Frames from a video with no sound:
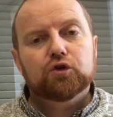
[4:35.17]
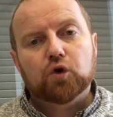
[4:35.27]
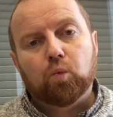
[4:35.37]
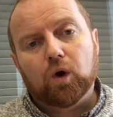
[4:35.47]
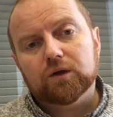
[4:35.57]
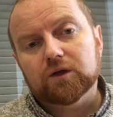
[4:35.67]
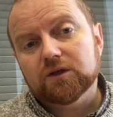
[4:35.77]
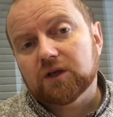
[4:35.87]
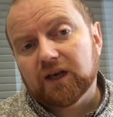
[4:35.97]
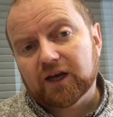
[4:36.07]
So what
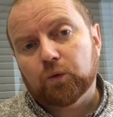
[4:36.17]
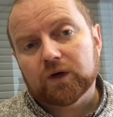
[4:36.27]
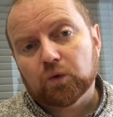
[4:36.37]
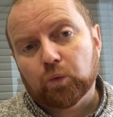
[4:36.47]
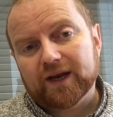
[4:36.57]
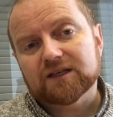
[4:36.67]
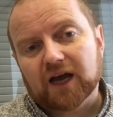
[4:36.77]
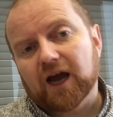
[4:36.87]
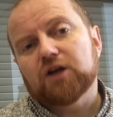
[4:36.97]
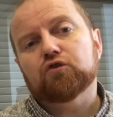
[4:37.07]
does liquid wheat
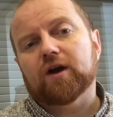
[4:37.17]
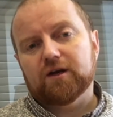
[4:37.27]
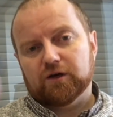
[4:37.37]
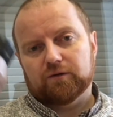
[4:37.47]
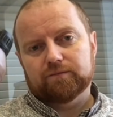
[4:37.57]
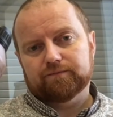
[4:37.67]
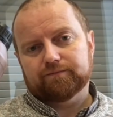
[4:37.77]
hydrate do?